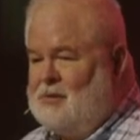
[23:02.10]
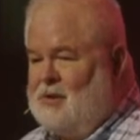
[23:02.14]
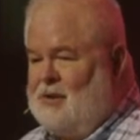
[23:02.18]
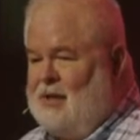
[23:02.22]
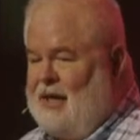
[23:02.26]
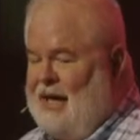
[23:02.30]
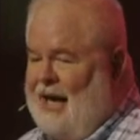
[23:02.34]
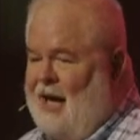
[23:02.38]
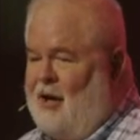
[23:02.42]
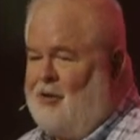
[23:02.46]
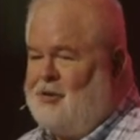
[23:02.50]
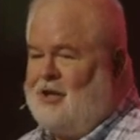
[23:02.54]

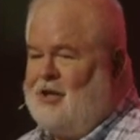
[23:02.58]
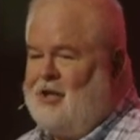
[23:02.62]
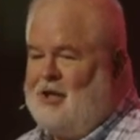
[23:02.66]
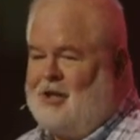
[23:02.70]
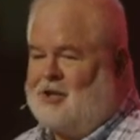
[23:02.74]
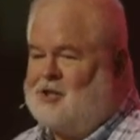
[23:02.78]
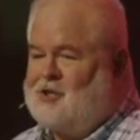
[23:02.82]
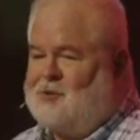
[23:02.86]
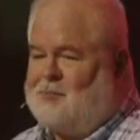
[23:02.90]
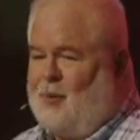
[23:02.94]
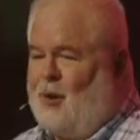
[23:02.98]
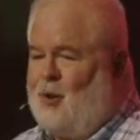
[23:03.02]
How did it
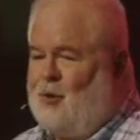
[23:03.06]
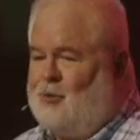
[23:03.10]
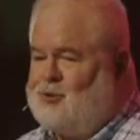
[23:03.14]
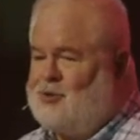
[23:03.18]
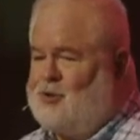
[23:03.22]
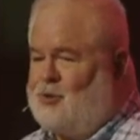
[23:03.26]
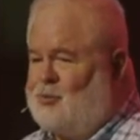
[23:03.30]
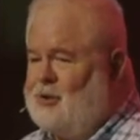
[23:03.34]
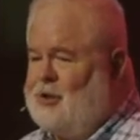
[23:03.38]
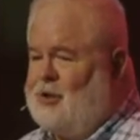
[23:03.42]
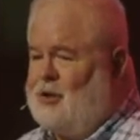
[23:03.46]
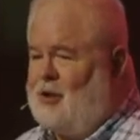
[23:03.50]
expose
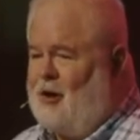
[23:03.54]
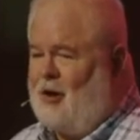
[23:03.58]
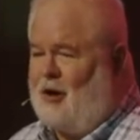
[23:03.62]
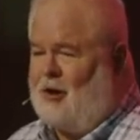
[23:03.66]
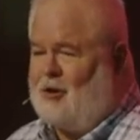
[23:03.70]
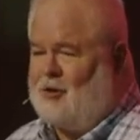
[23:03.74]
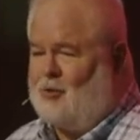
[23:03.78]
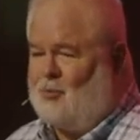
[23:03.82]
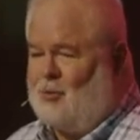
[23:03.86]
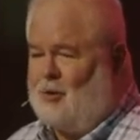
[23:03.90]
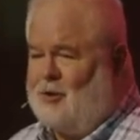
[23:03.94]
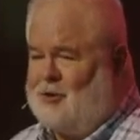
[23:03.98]
the real heart
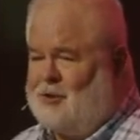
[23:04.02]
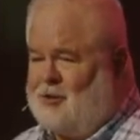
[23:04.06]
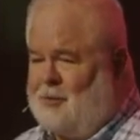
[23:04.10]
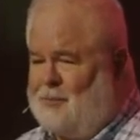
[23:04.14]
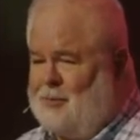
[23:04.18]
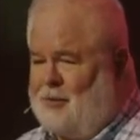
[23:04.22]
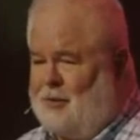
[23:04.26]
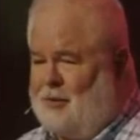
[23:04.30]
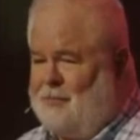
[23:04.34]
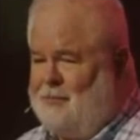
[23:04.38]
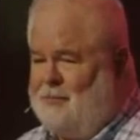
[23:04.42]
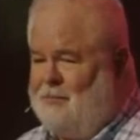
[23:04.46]
of the
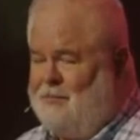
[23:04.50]
worshiper?